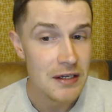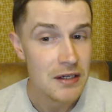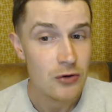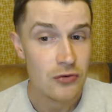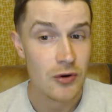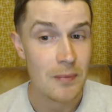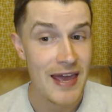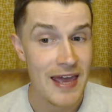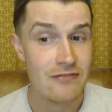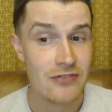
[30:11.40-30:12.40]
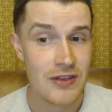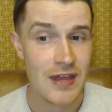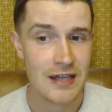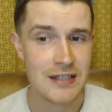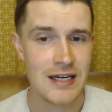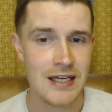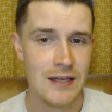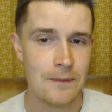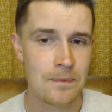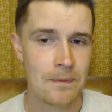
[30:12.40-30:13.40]
from heaven that
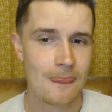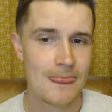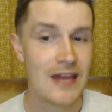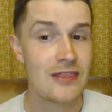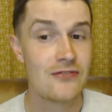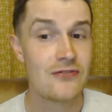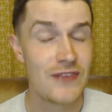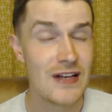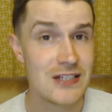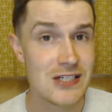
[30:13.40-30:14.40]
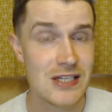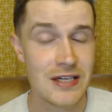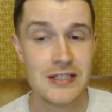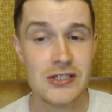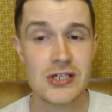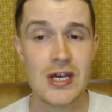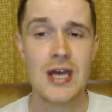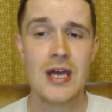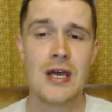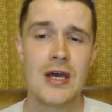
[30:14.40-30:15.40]
day, and the Philistines
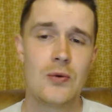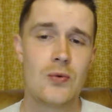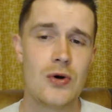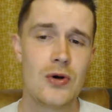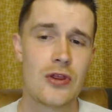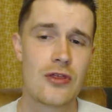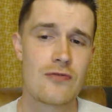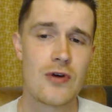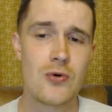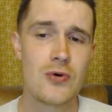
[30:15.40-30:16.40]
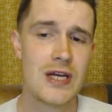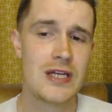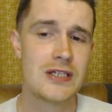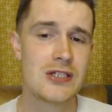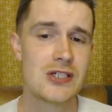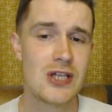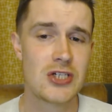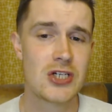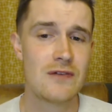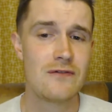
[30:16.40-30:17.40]
were thrown into
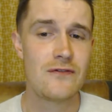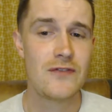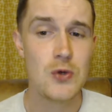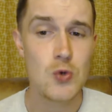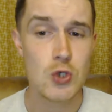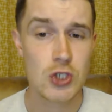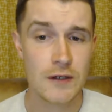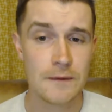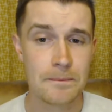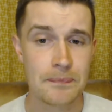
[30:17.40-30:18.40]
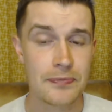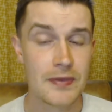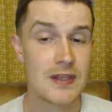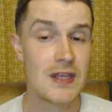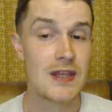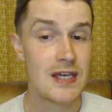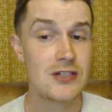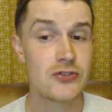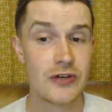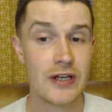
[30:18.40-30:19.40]
such confusion that the
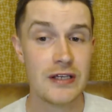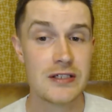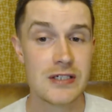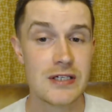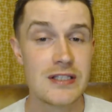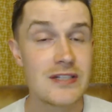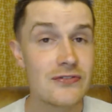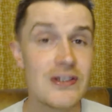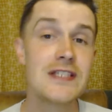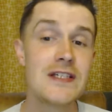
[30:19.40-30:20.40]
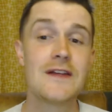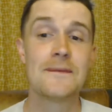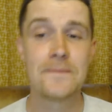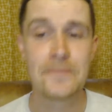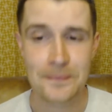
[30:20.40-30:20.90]
Israelites defeated them.